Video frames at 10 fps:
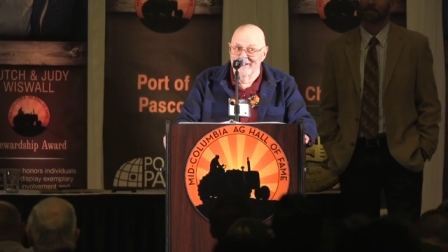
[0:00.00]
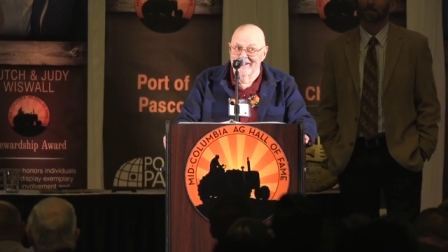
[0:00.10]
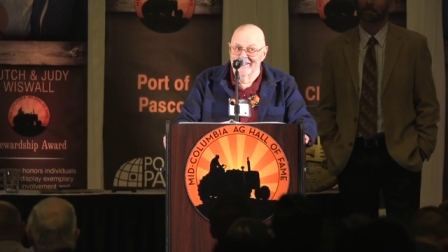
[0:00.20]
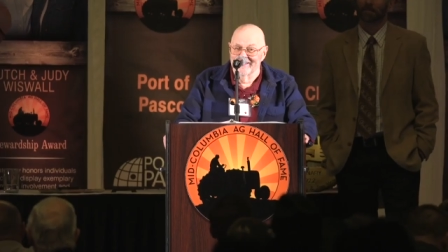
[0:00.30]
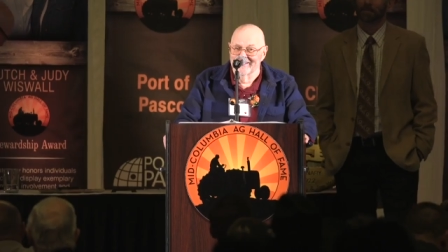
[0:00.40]
very
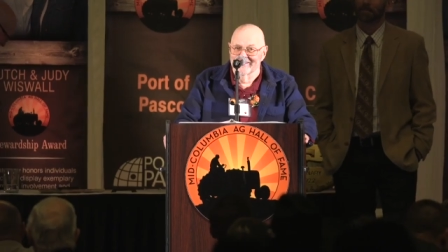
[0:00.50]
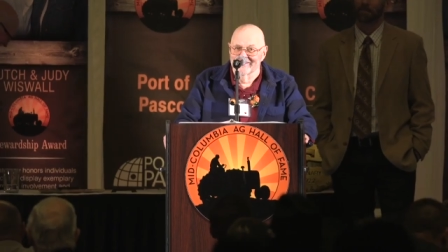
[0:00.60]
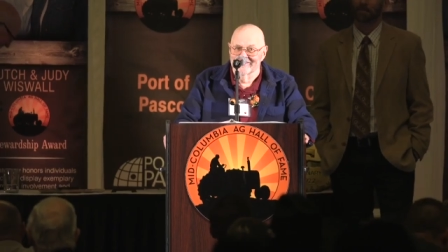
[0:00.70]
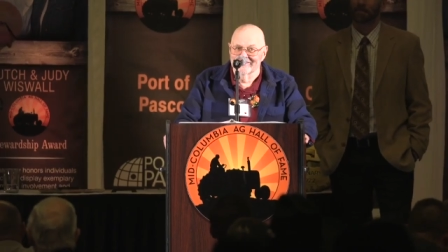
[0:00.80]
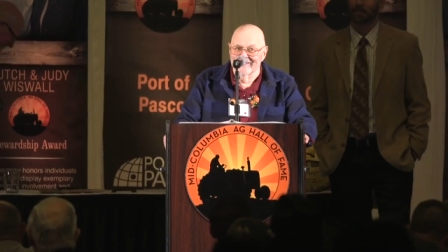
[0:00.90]
many
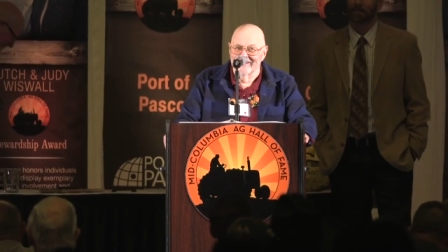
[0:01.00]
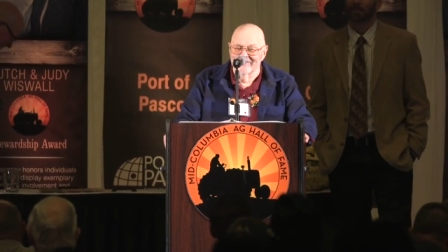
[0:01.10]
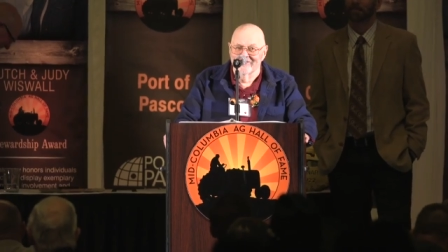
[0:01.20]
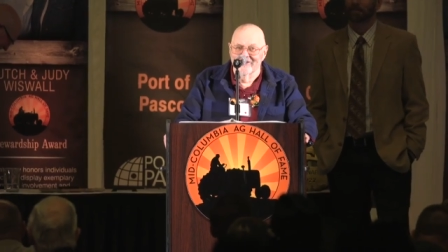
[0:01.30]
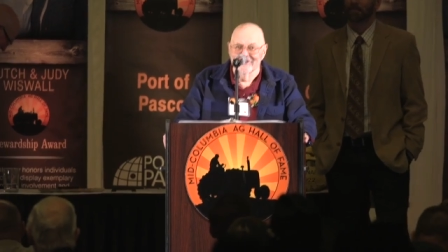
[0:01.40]
in the
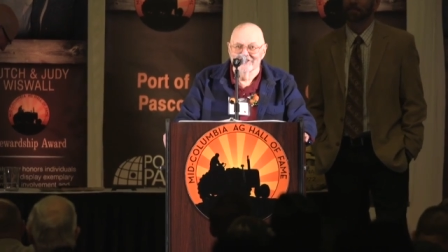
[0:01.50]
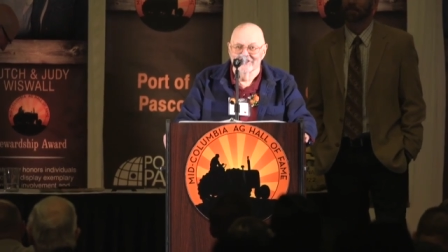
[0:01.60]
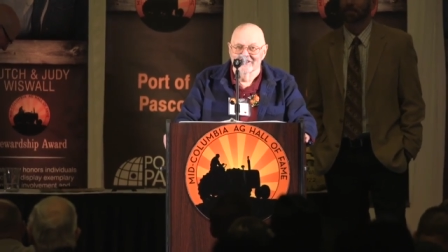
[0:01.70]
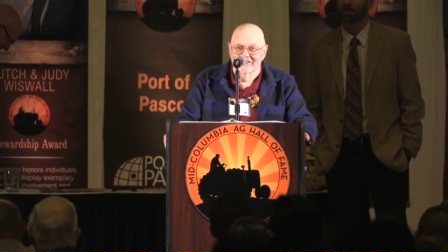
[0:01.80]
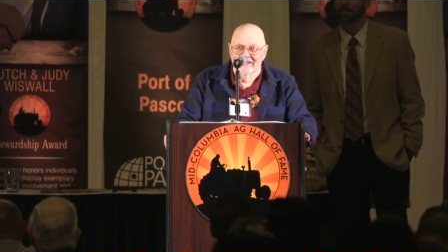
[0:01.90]
state of
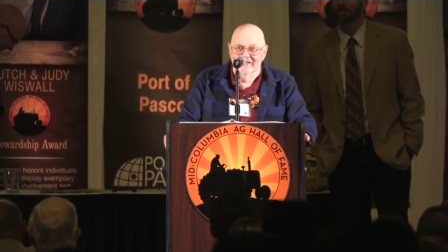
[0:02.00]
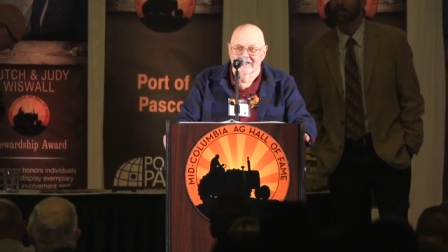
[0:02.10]
Washington